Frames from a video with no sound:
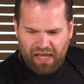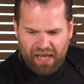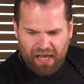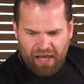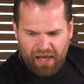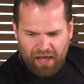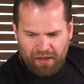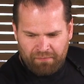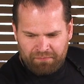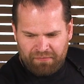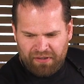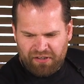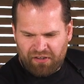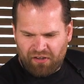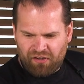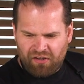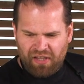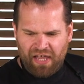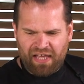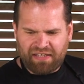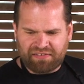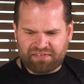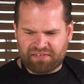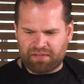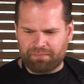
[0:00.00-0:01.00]
And they'll
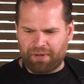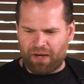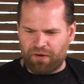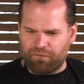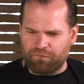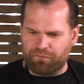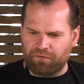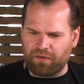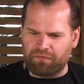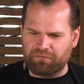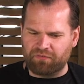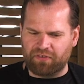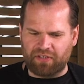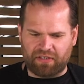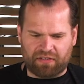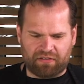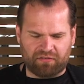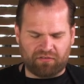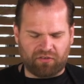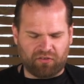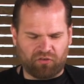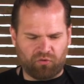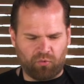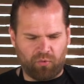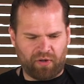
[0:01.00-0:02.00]
last about 15
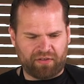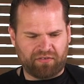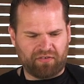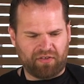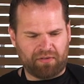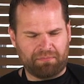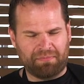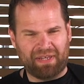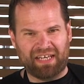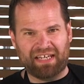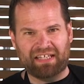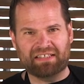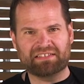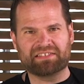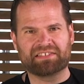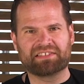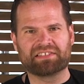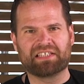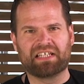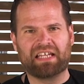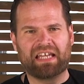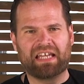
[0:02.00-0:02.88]
to 20 minutes